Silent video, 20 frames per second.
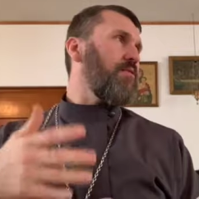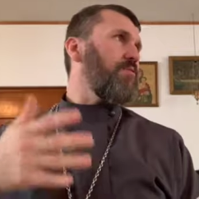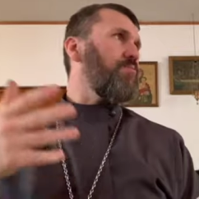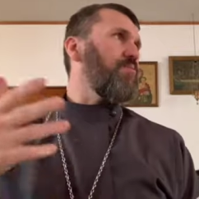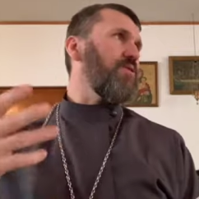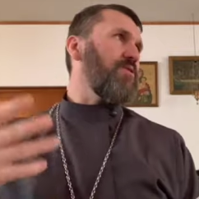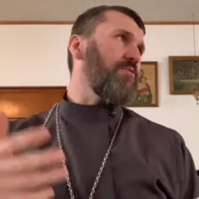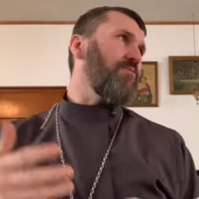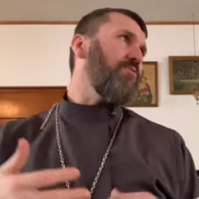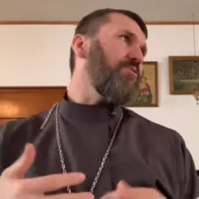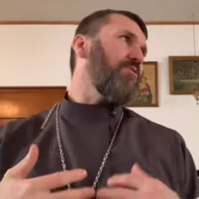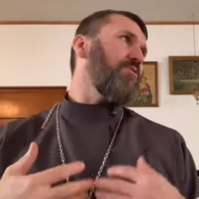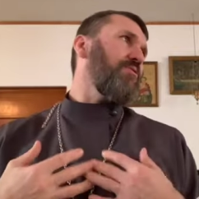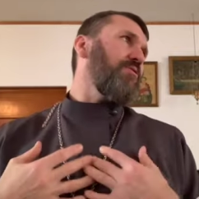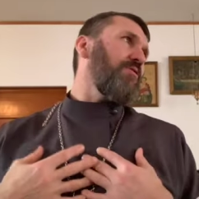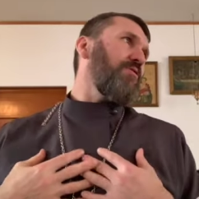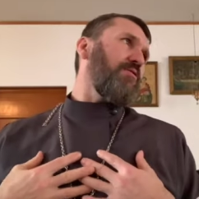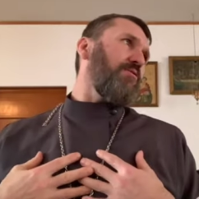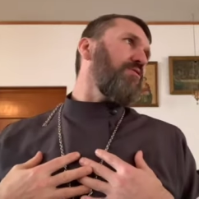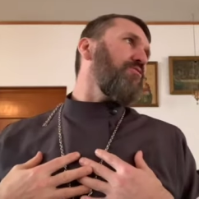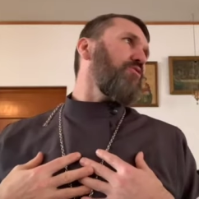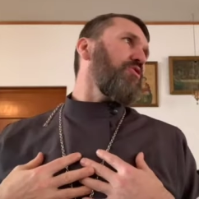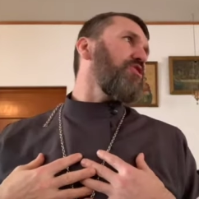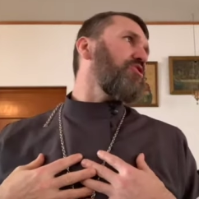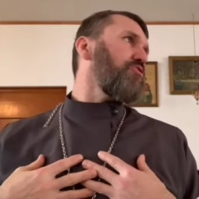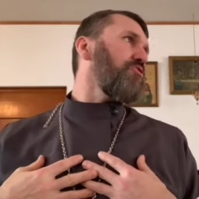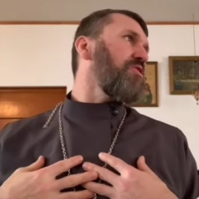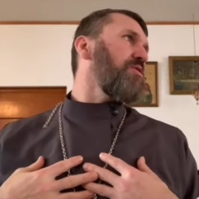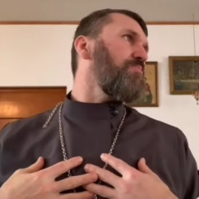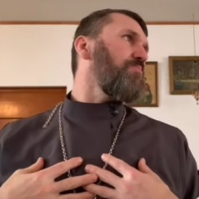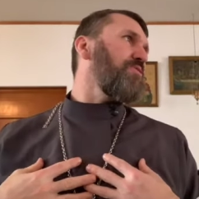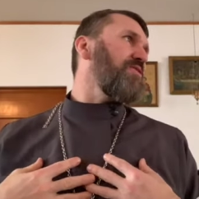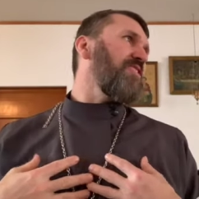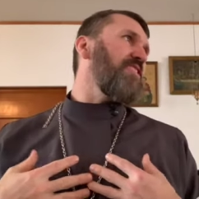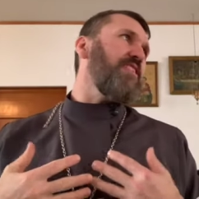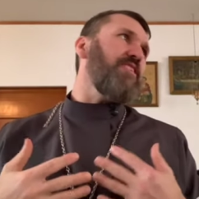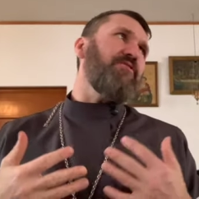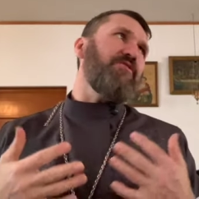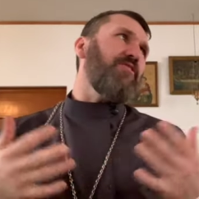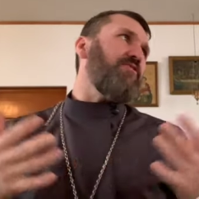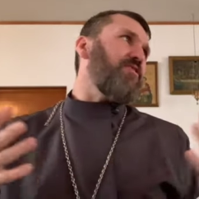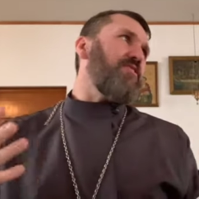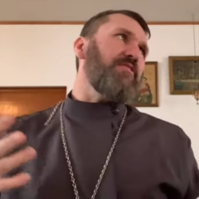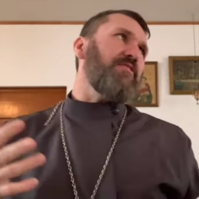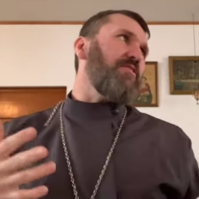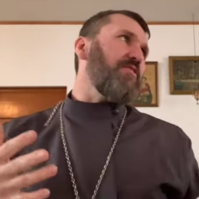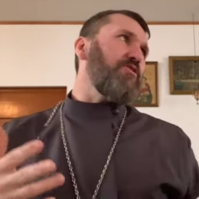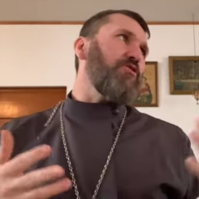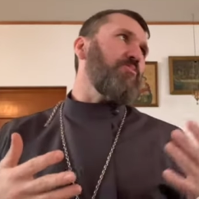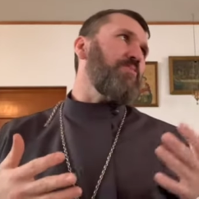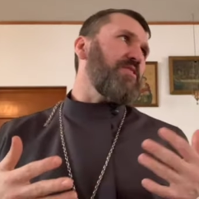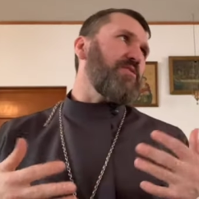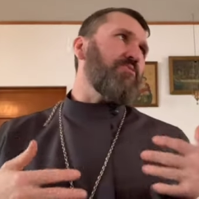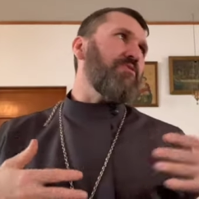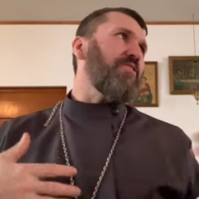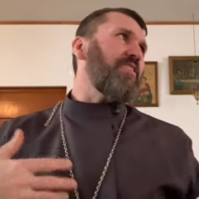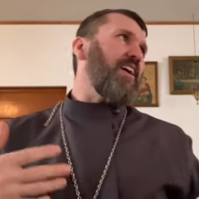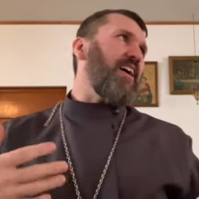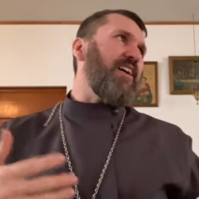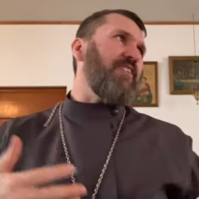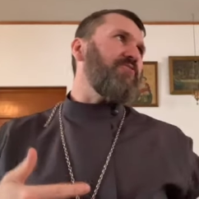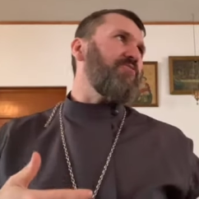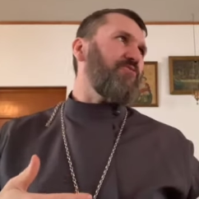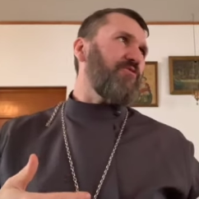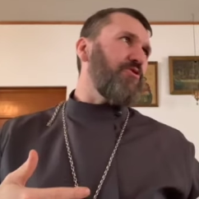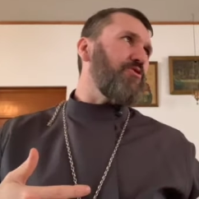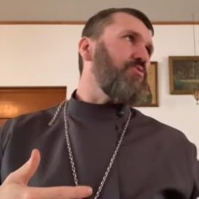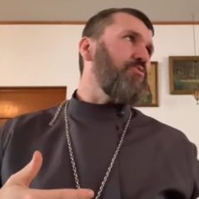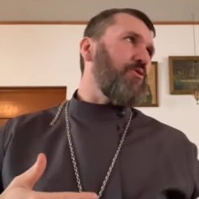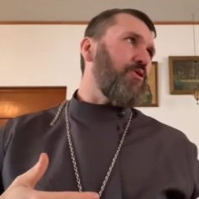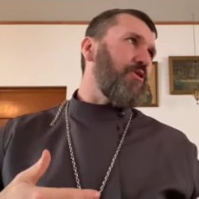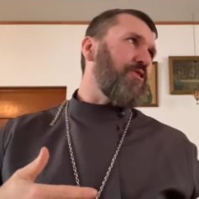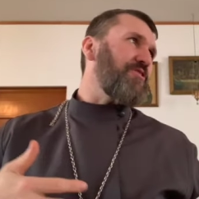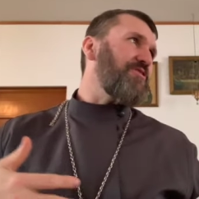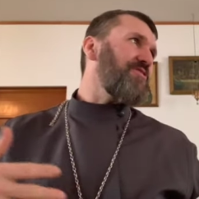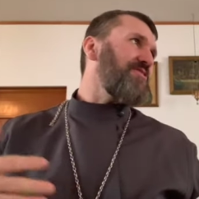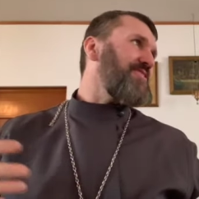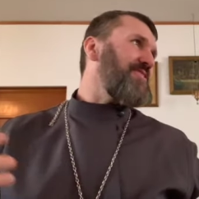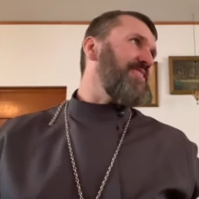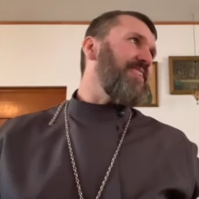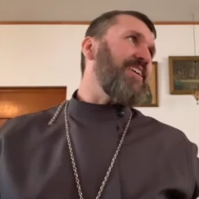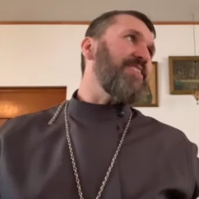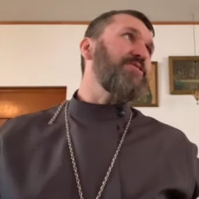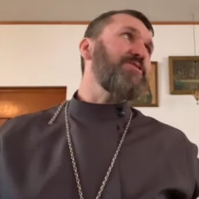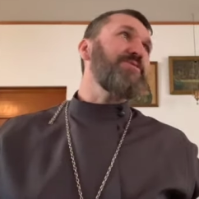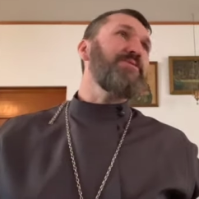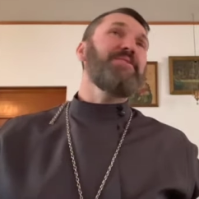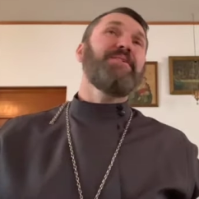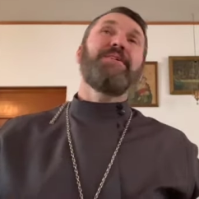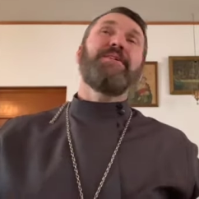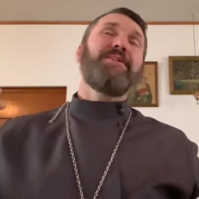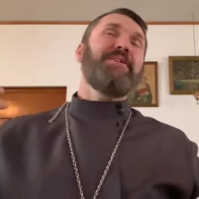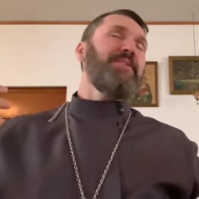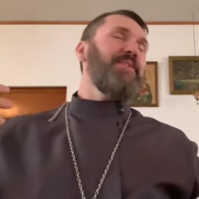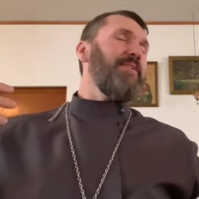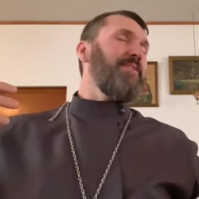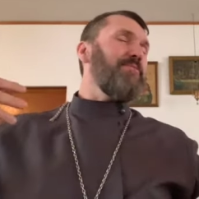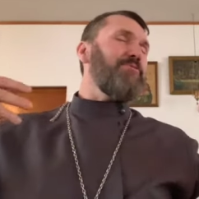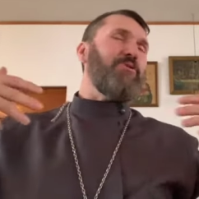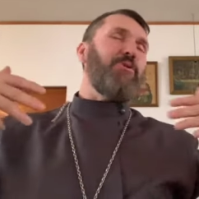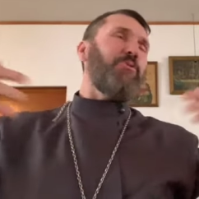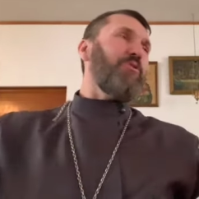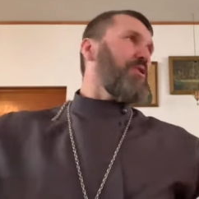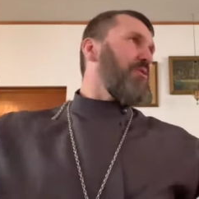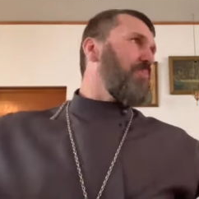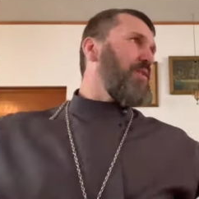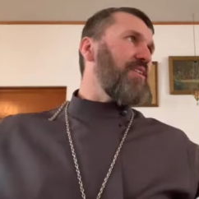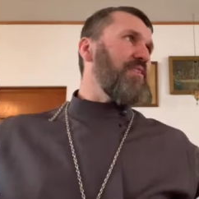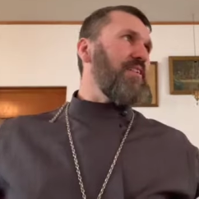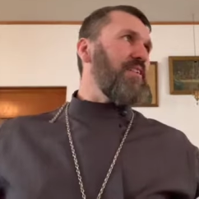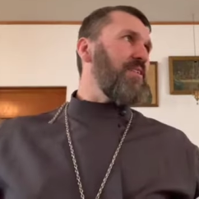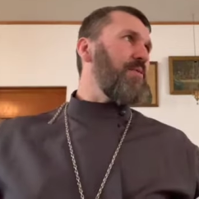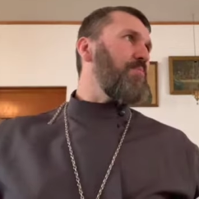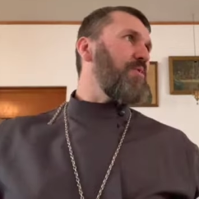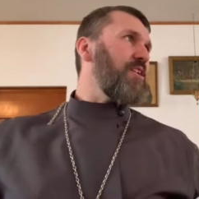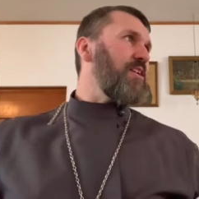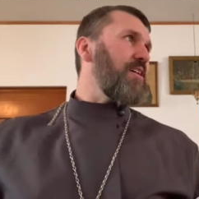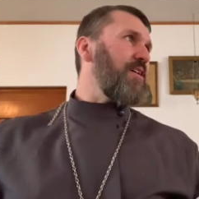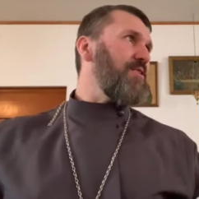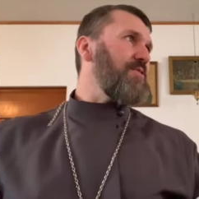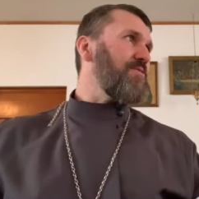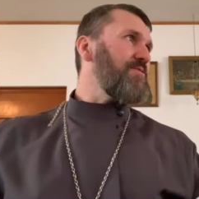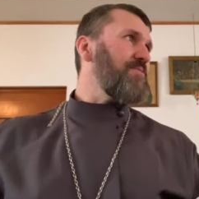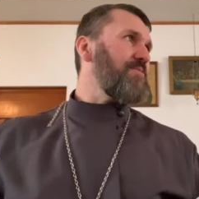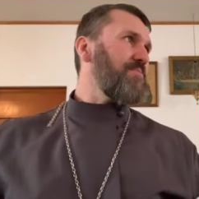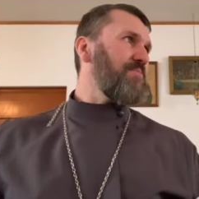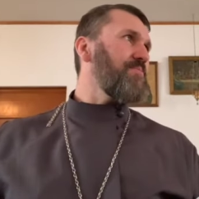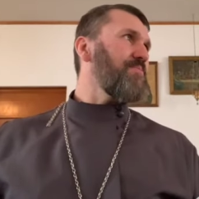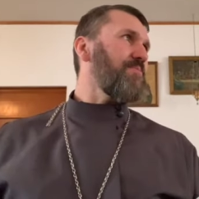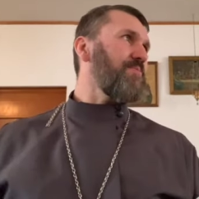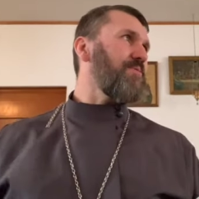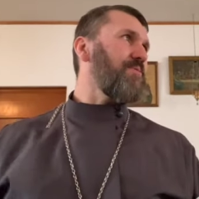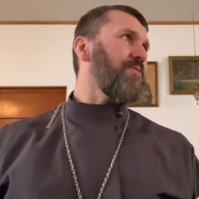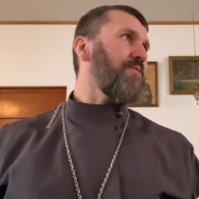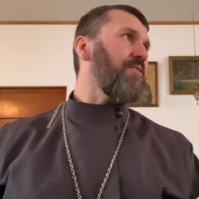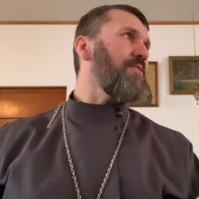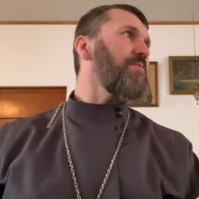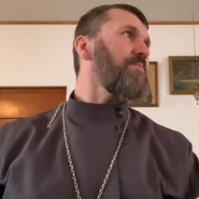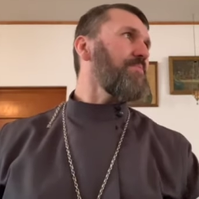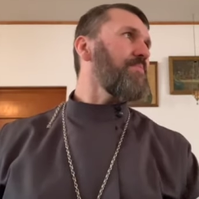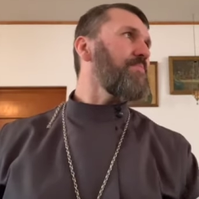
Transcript: But if we truly believe, even the little bits, we're going to have good works, and that's don't worry about anybody else. Okay,